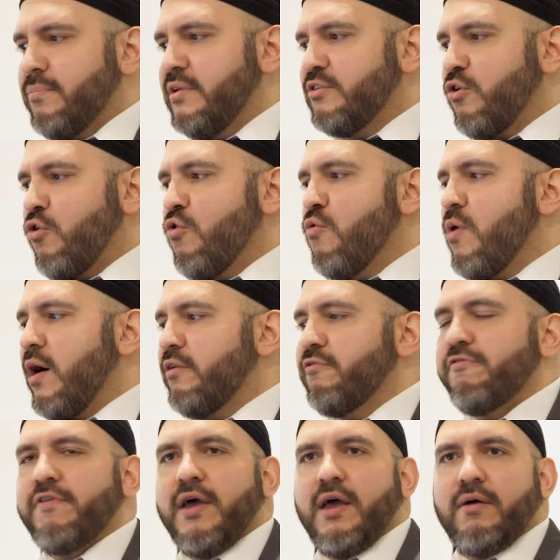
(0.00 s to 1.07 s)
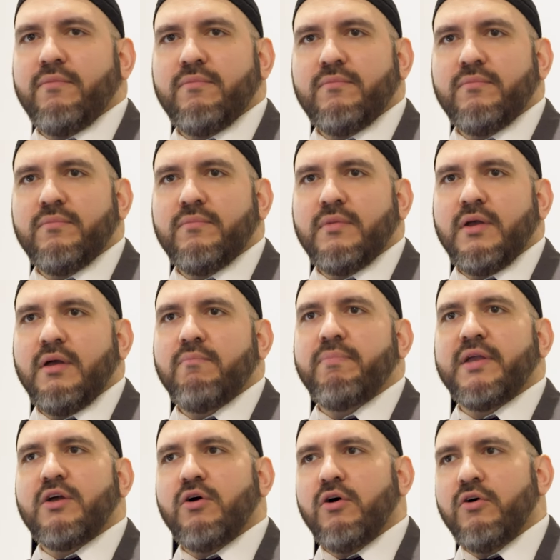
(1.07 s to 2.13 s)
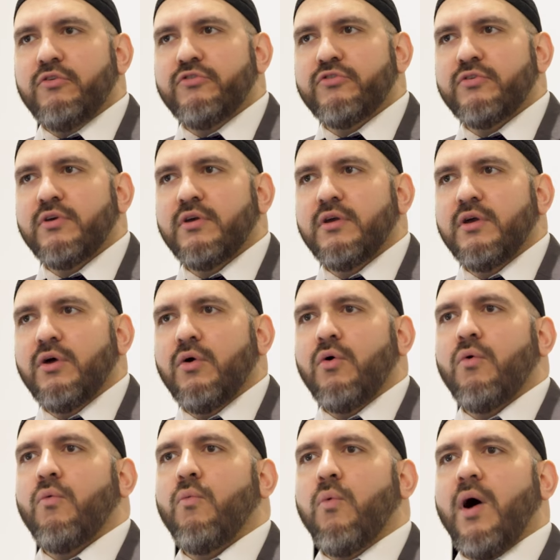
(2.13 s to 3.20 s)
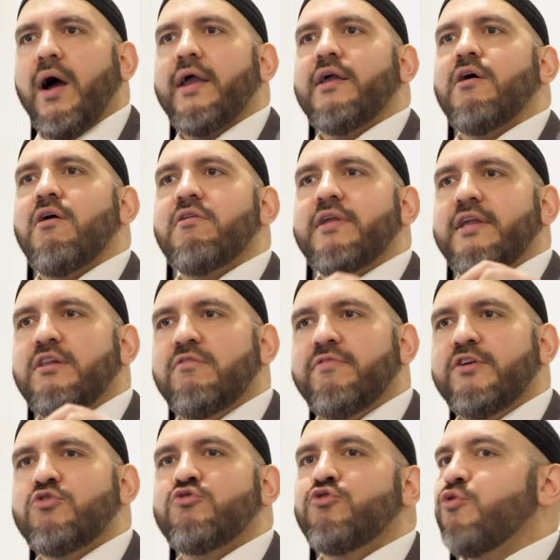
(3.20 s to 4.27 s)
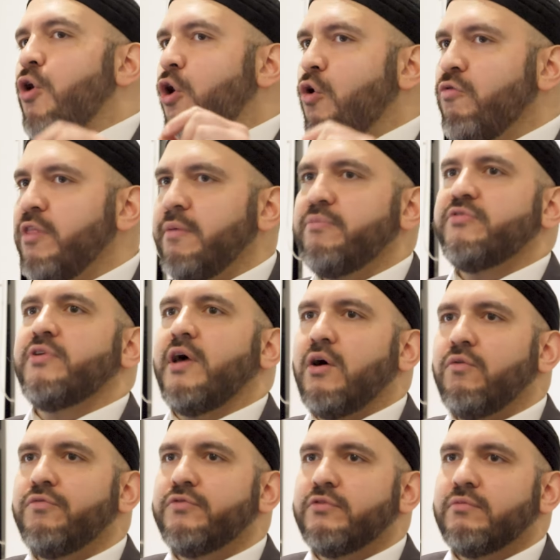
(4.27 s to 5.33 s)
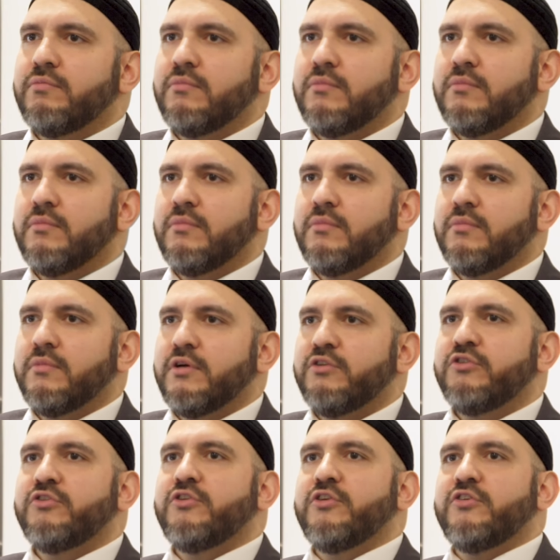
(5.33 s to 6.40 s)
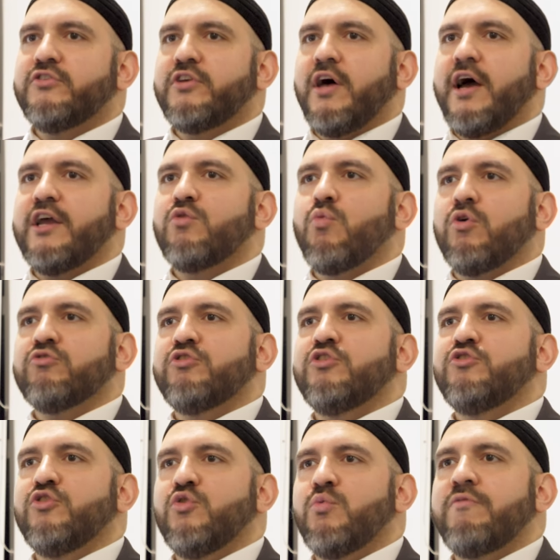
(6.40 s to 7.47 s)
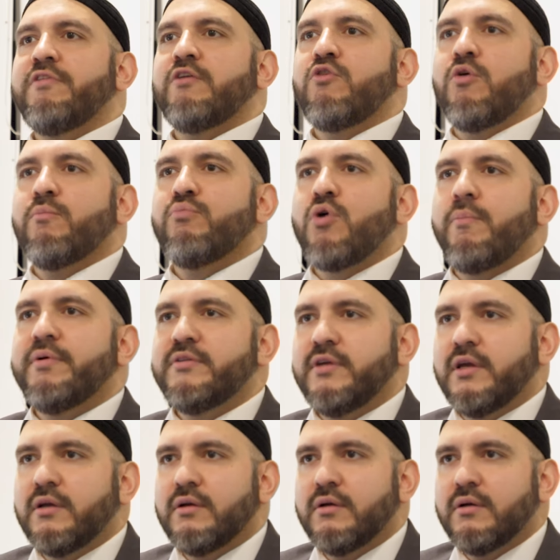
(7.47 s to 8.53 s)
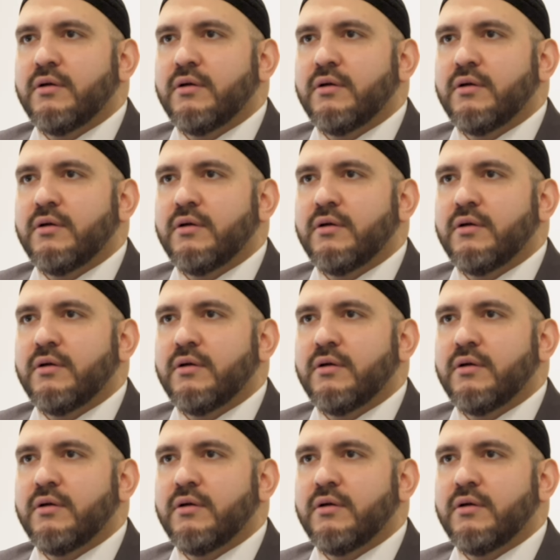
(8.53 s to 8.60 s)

These are all unfair. Because why can't individuals who own themselves decide what to do with their own property?